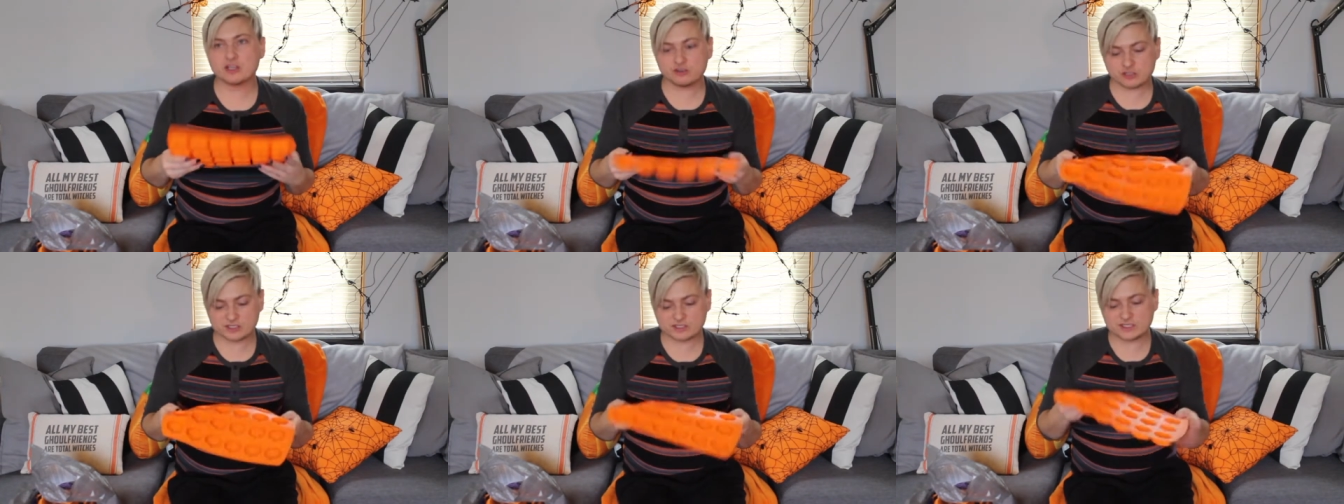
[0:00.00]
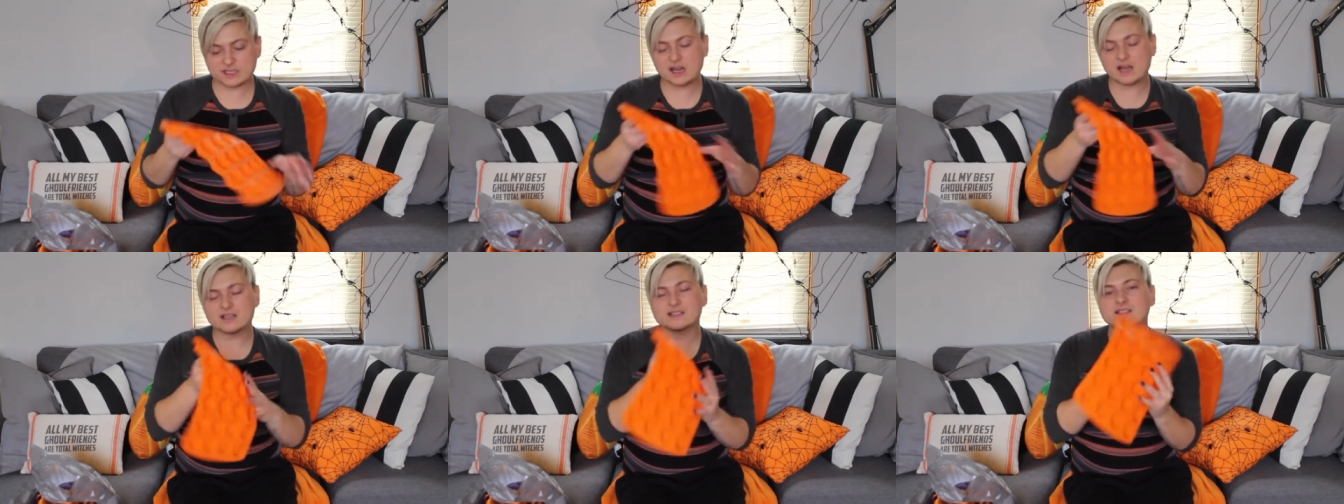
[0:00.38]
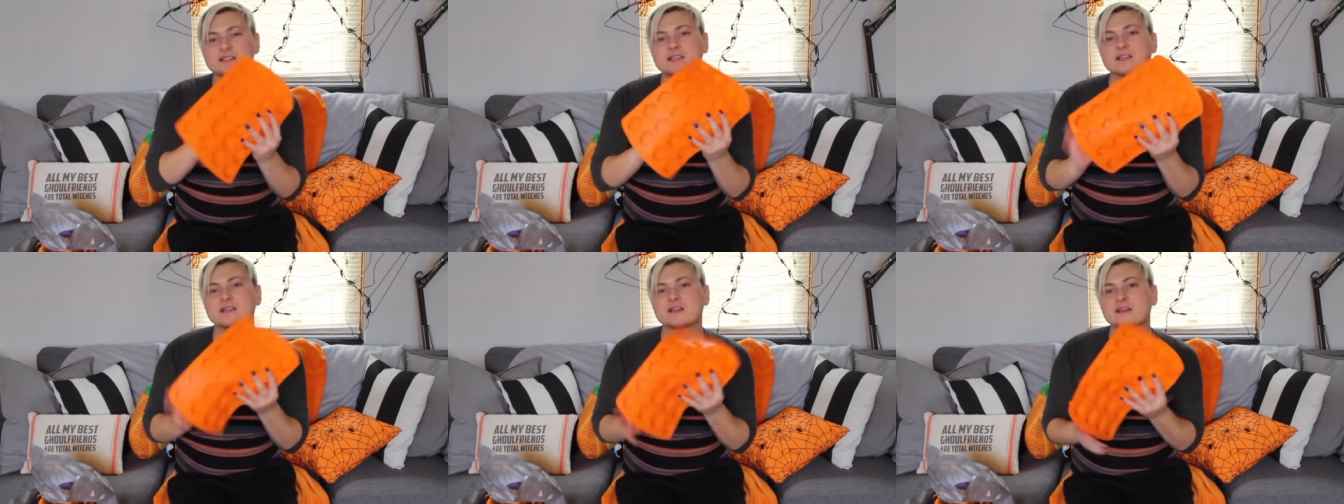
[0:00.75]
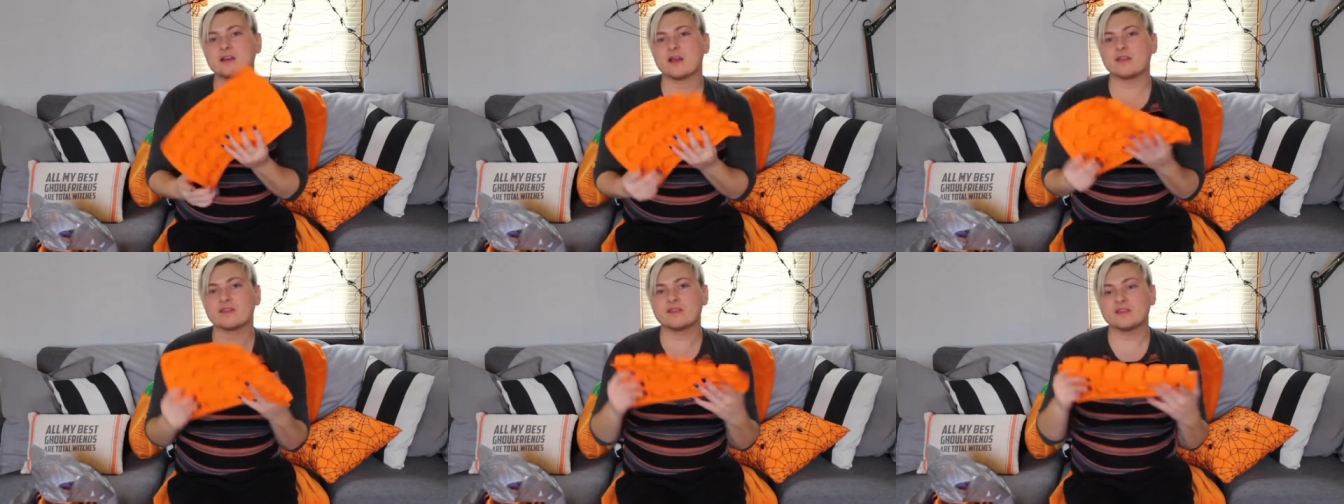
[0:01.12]
you just did not
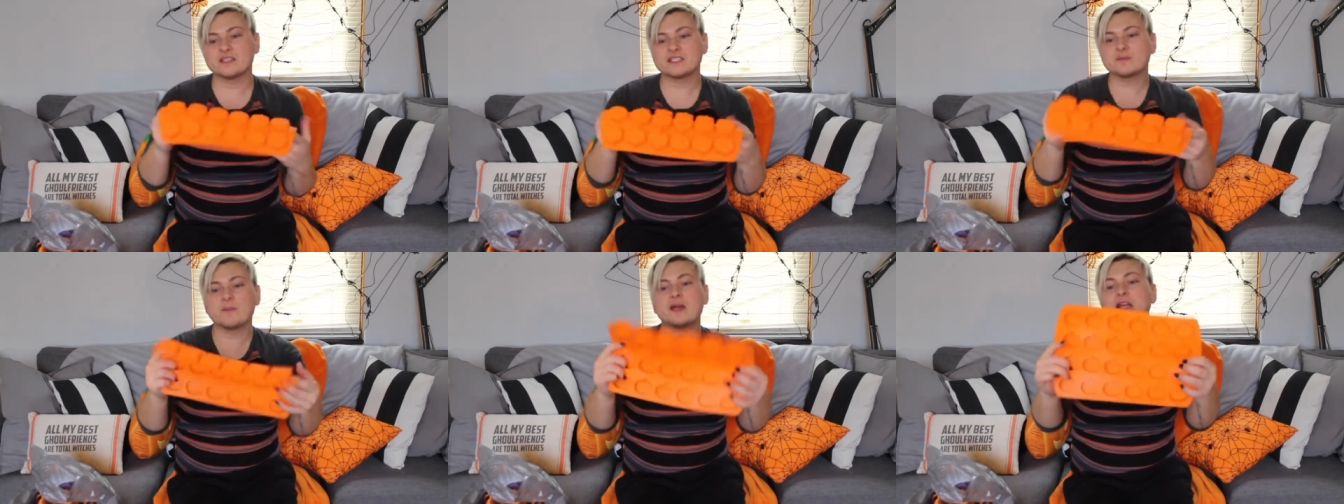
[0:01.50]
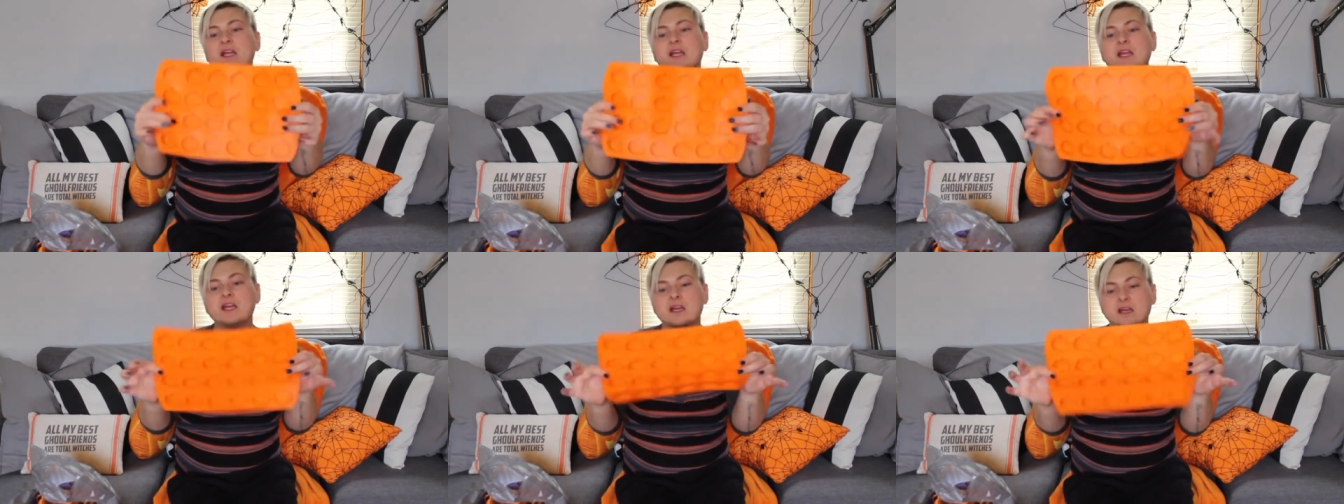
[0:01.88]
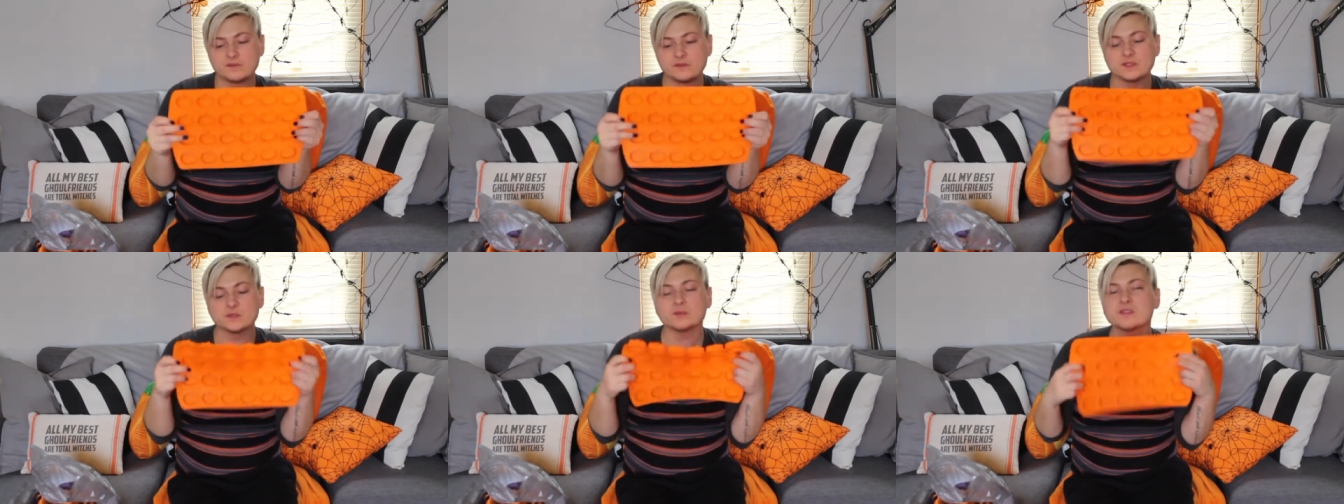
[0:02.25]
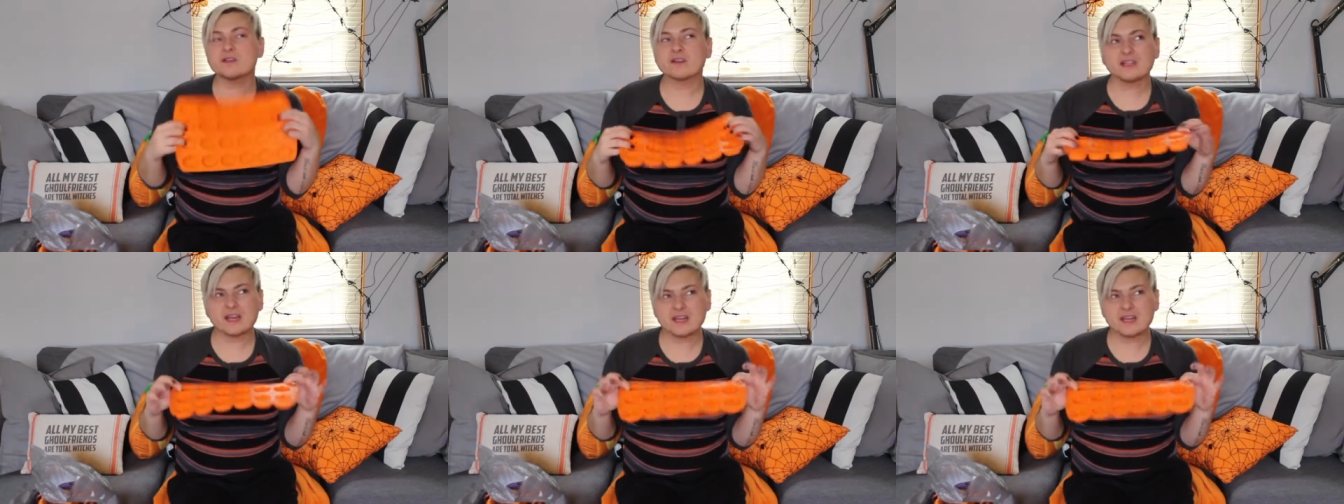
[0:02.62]
see this many. This was only